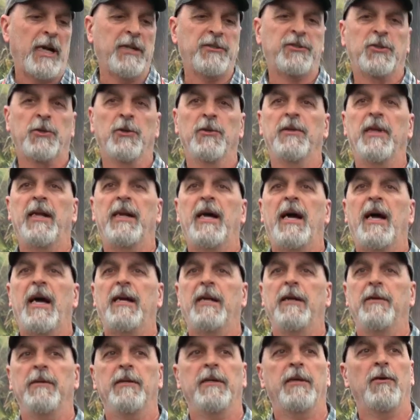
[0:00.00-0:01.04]
I screwed that on,
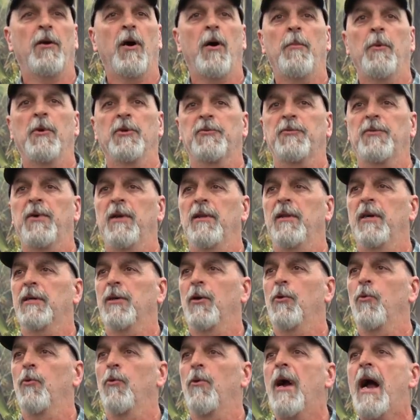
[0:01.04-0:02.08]
it almost felt like
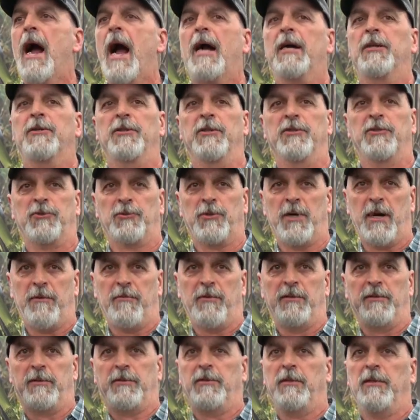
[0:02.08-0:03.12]
a rock just
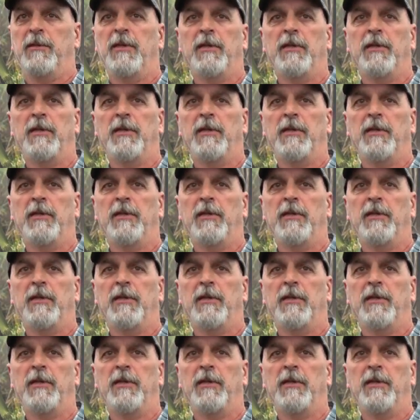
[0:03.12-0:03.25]
traveling,